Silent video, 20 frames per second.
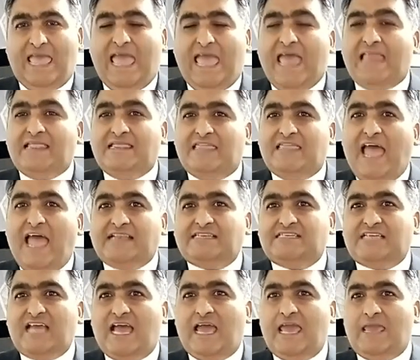And
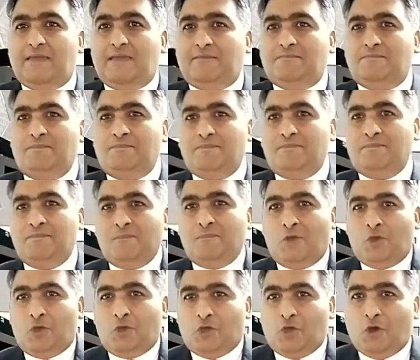that time,
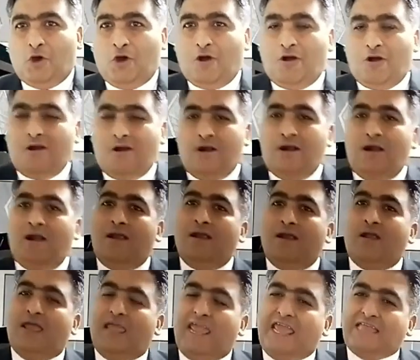your
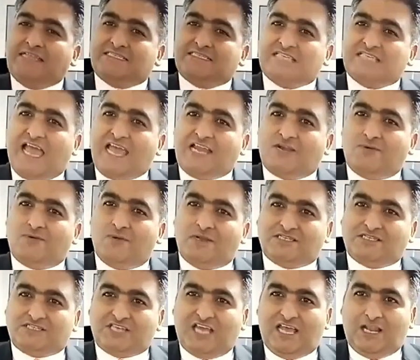inside
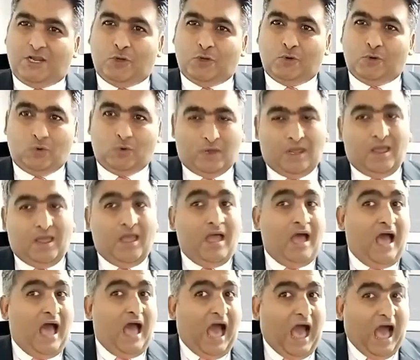will tell you,
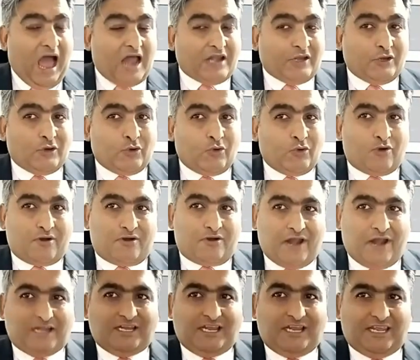are you
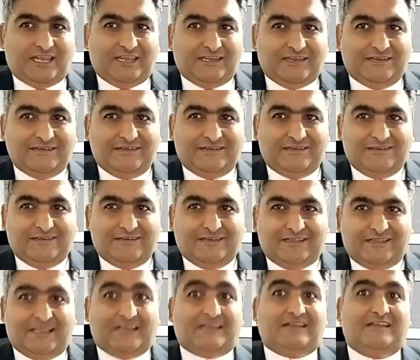ready
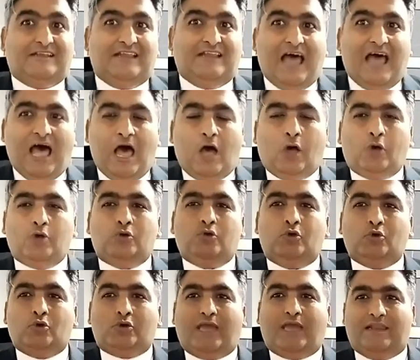that now
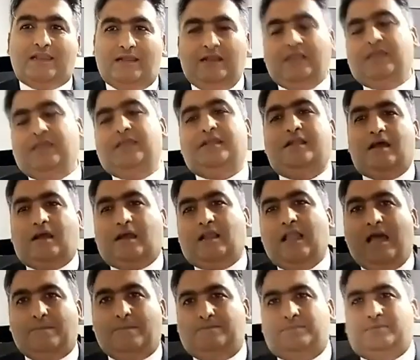you can lead a
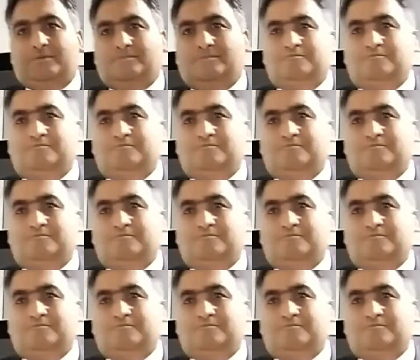club?